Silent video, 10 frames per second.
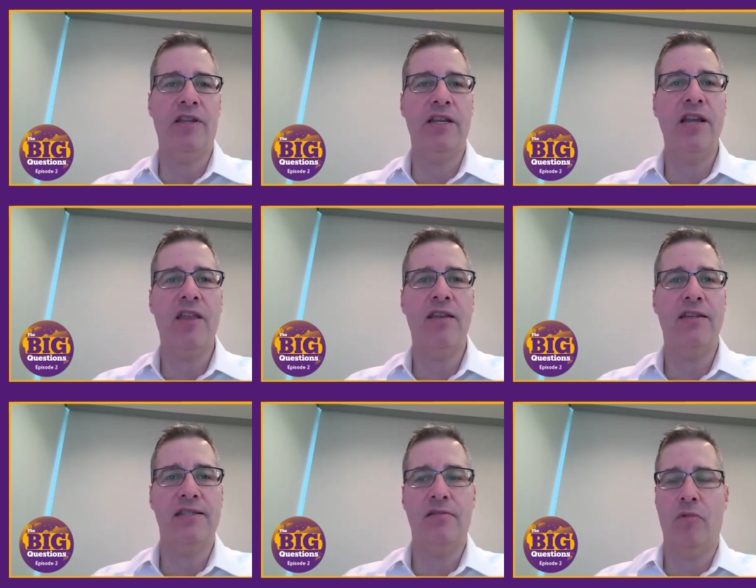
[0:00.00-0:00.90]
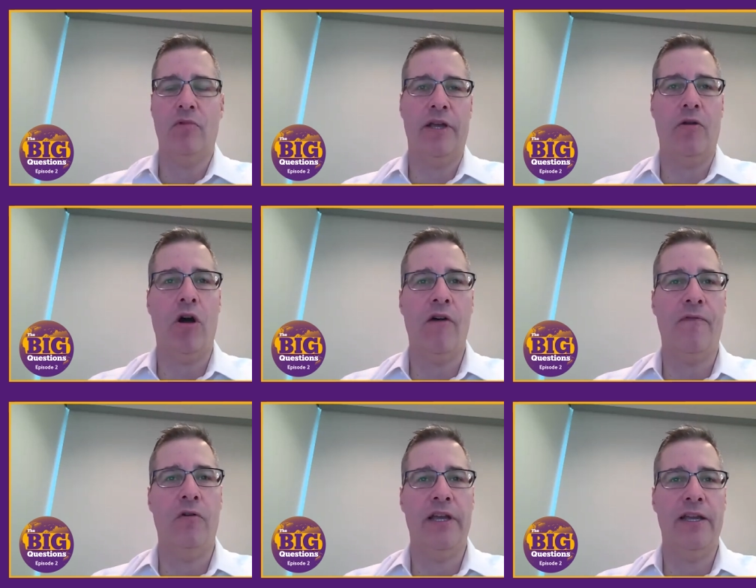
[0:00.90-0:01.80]
nothing like
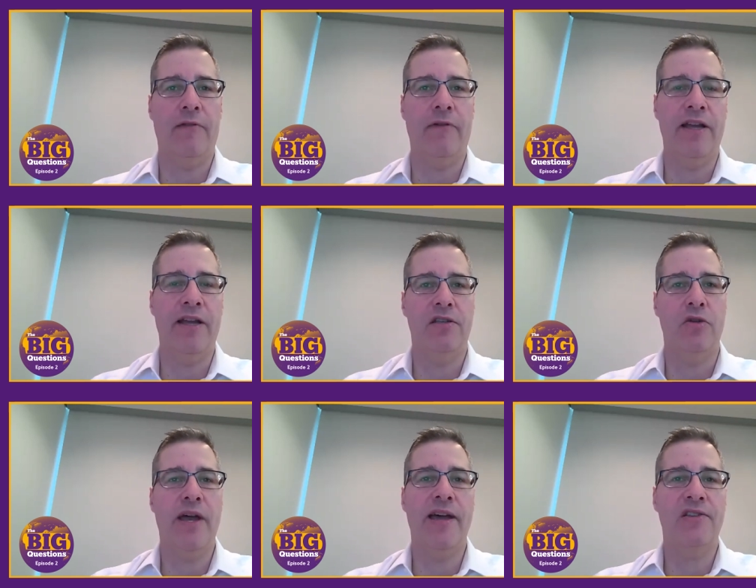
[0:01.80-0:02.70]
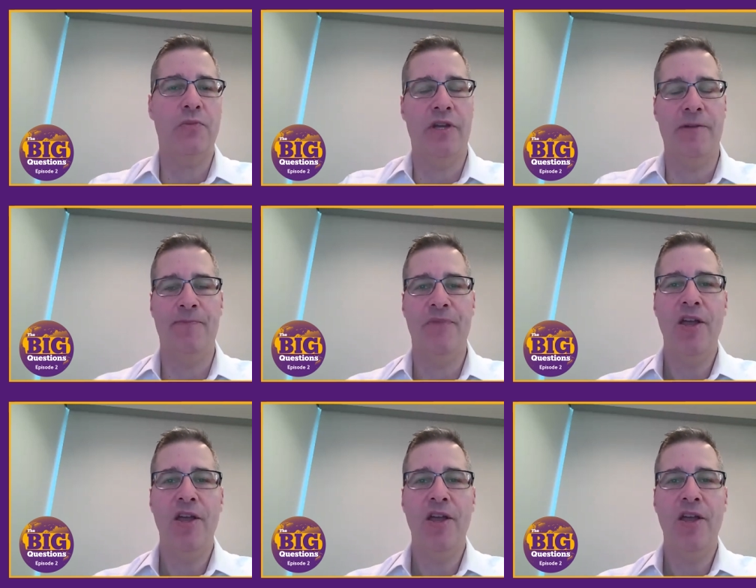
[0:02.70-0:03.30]
awful like Iran to U.S., but